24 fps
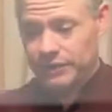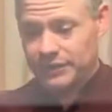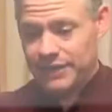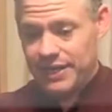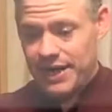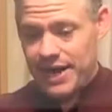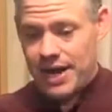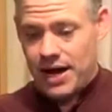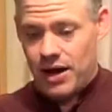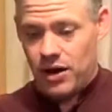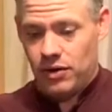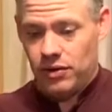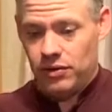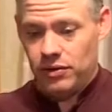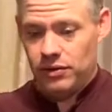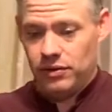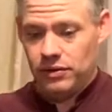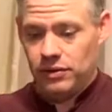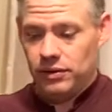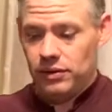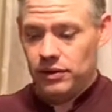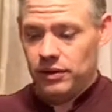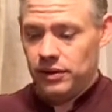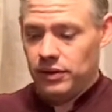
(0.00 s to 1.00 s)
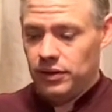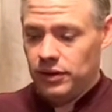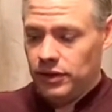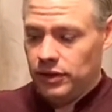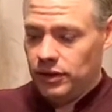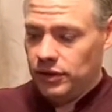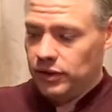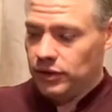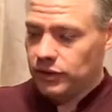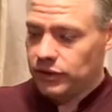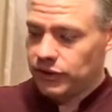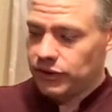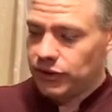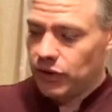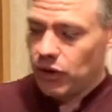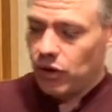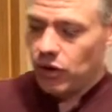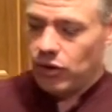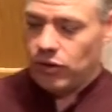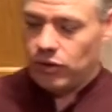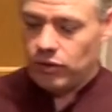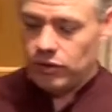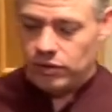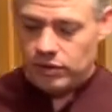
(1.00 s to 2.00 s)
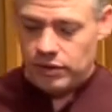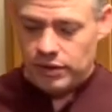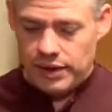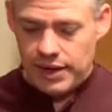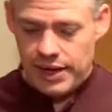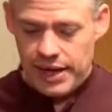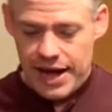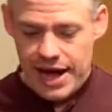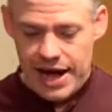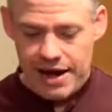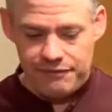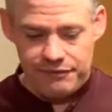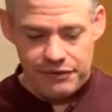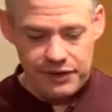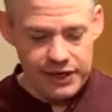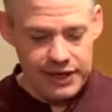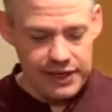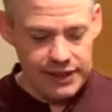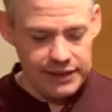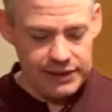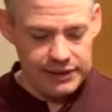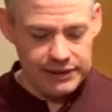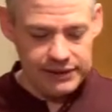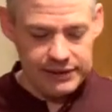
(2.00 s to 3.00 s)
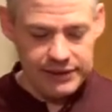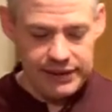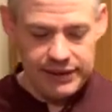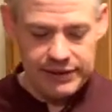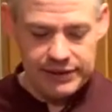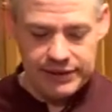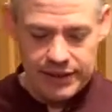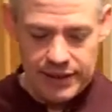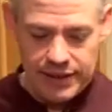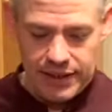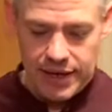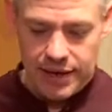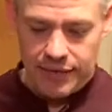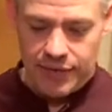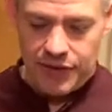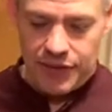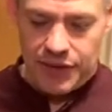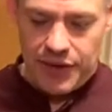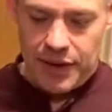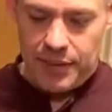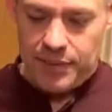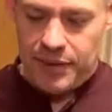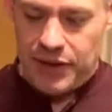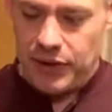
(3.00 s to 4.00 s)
now. So after getting it seasoned and everything, I mean, you